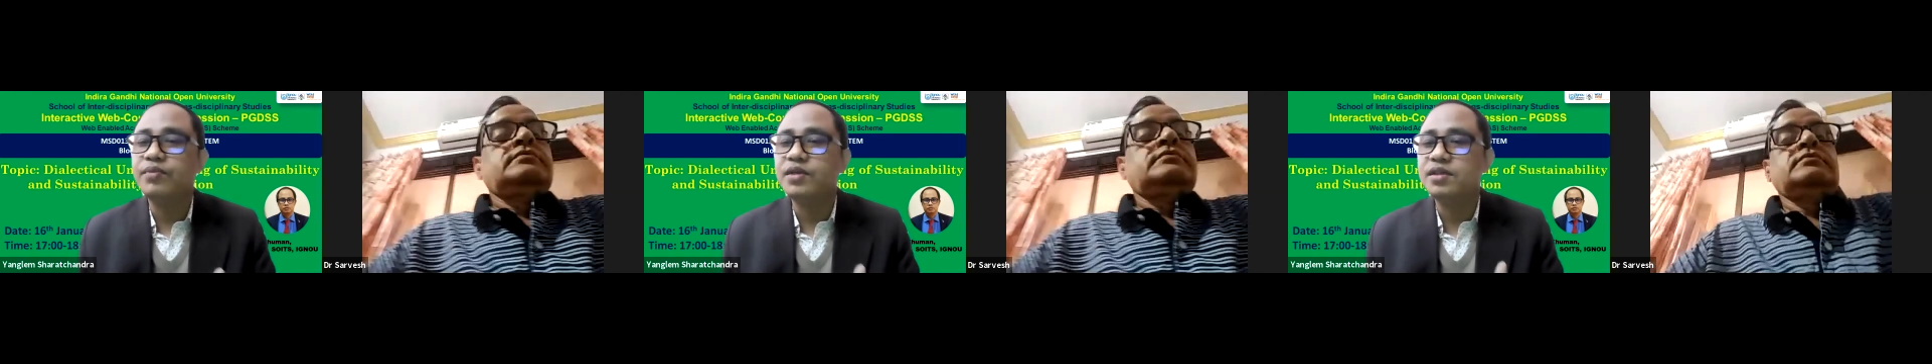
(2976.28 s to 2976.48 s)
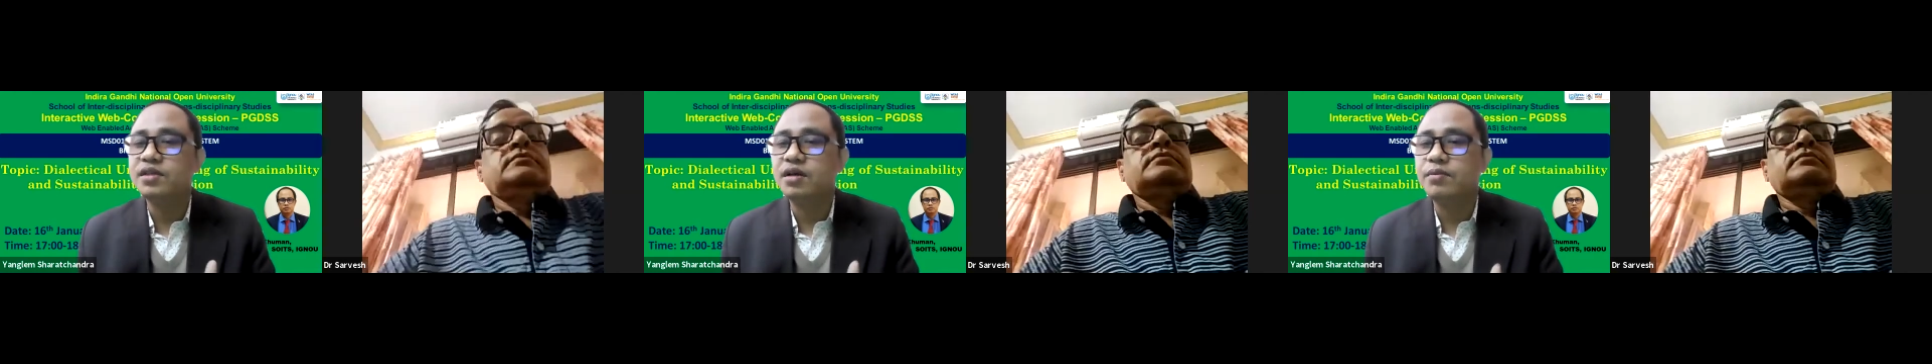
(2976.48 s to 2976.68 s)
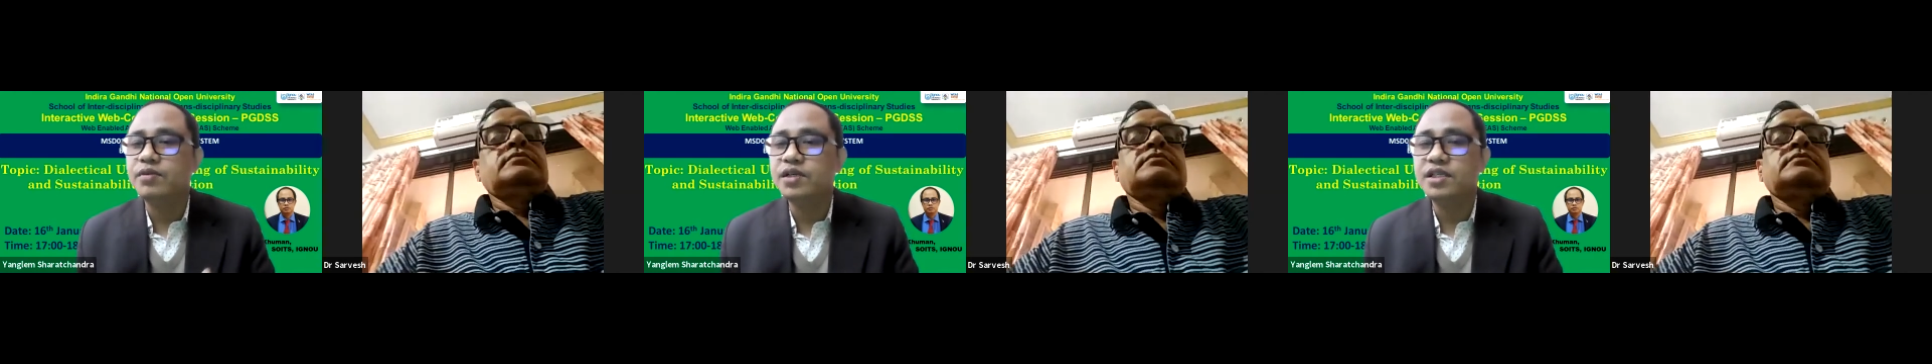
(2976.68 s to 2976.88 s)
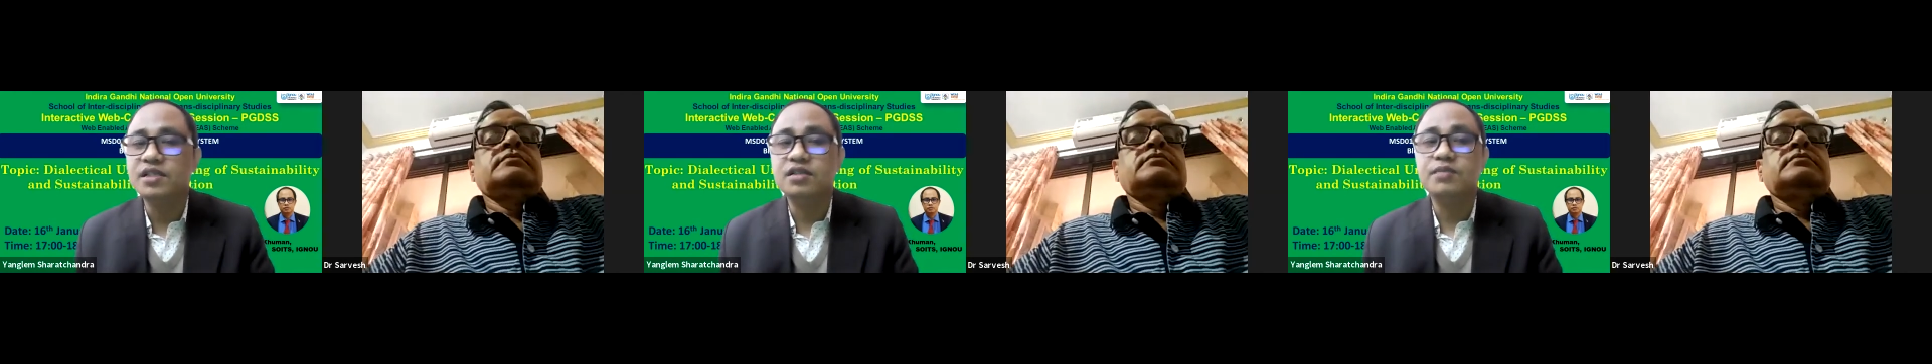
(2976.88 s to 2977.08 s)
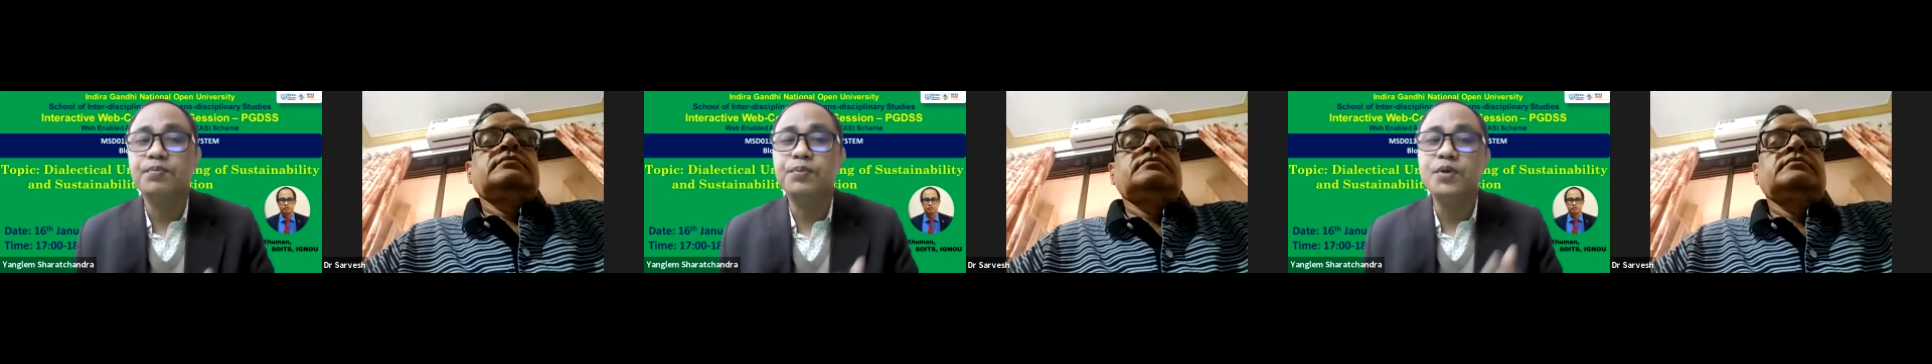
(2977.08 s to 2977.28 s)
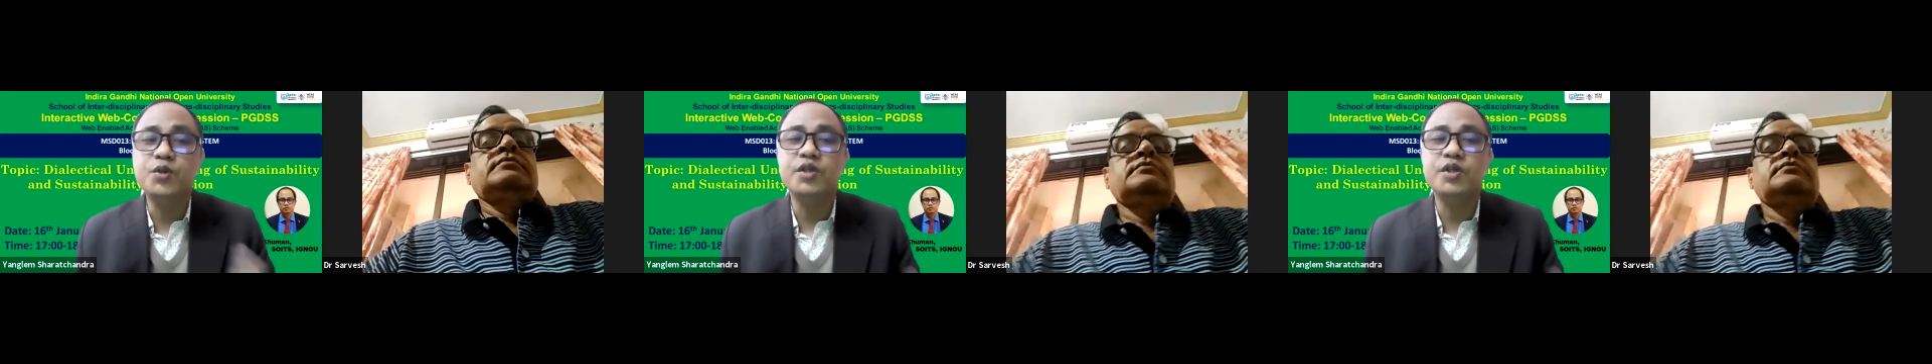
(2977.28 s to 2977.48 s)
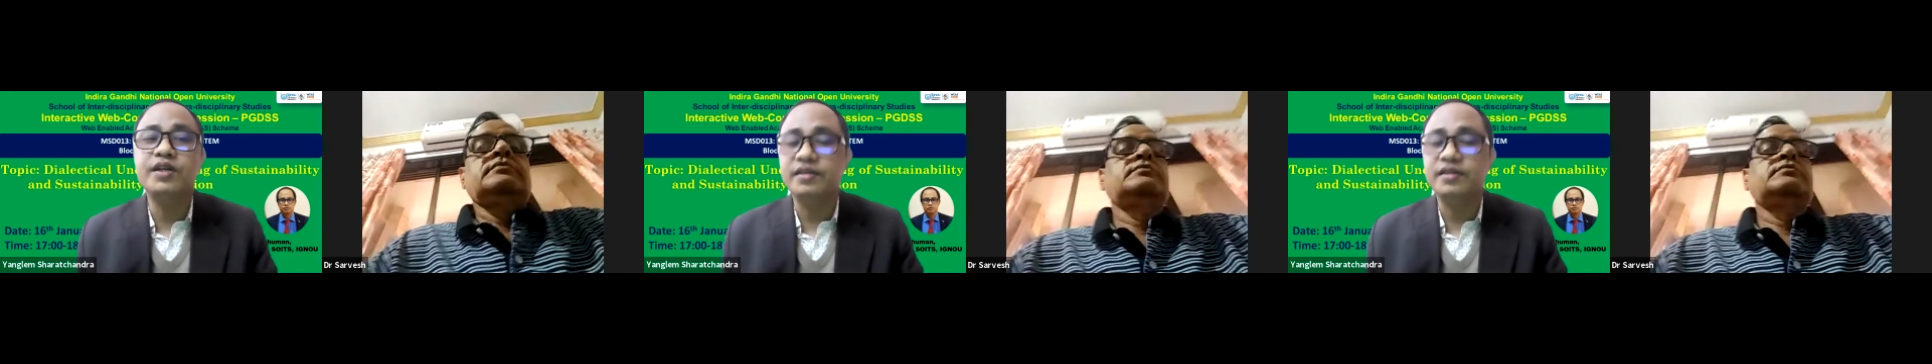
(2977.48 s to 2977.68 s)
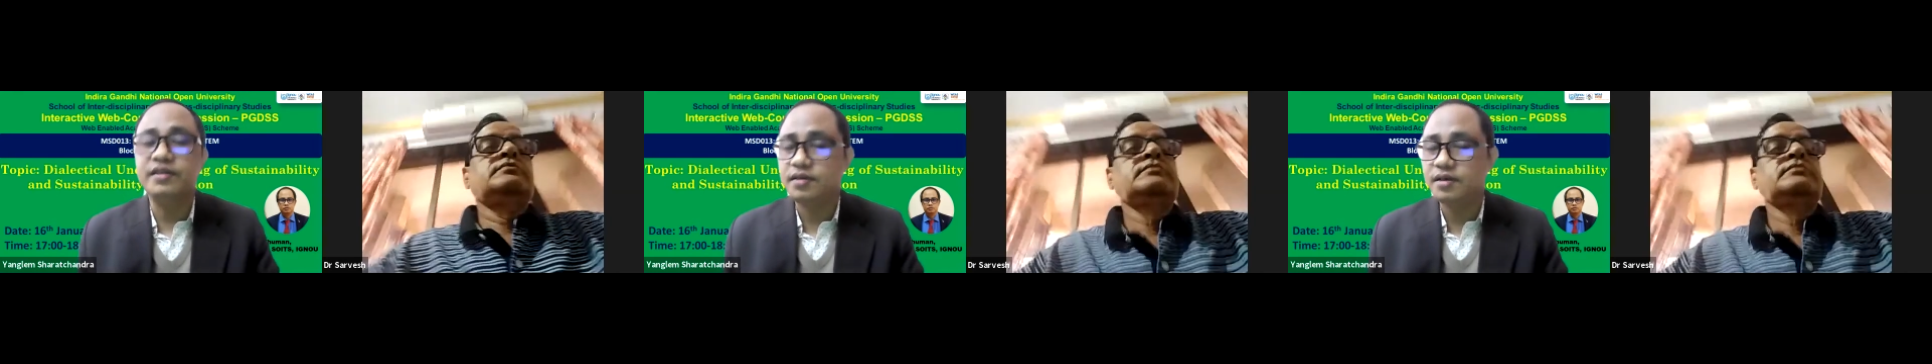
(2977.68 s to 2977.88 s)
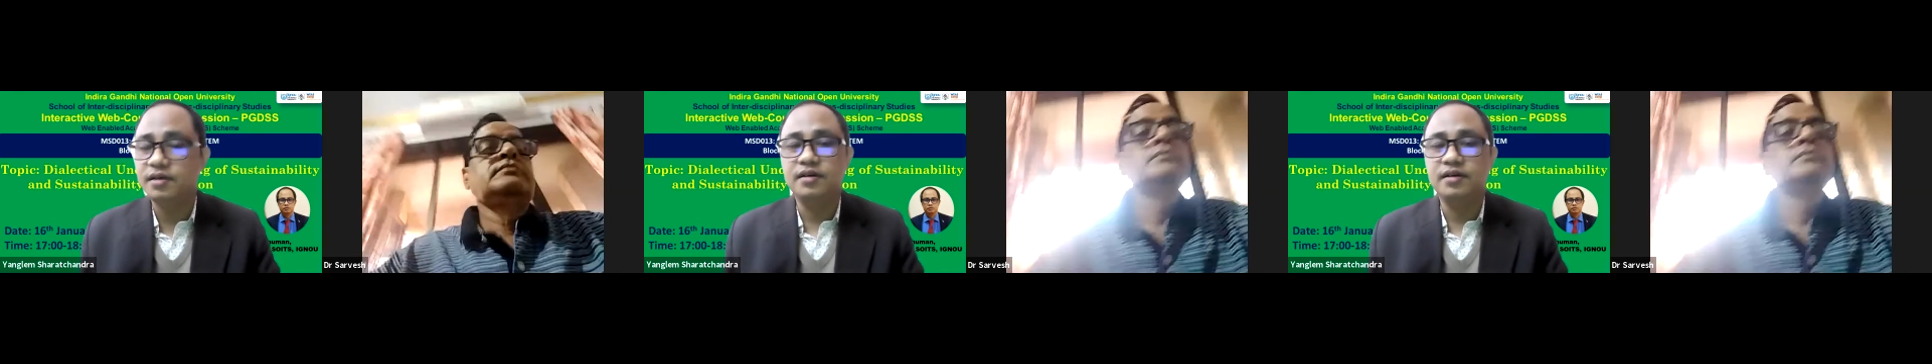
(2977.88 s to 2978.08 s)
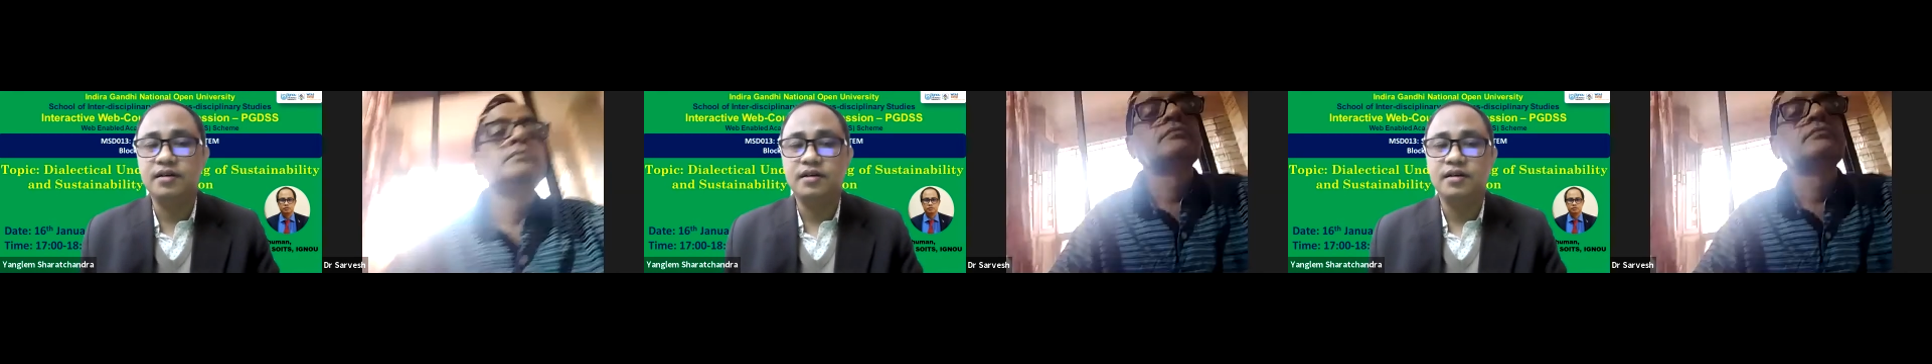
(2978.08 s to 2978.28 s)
this community is Future It Earth.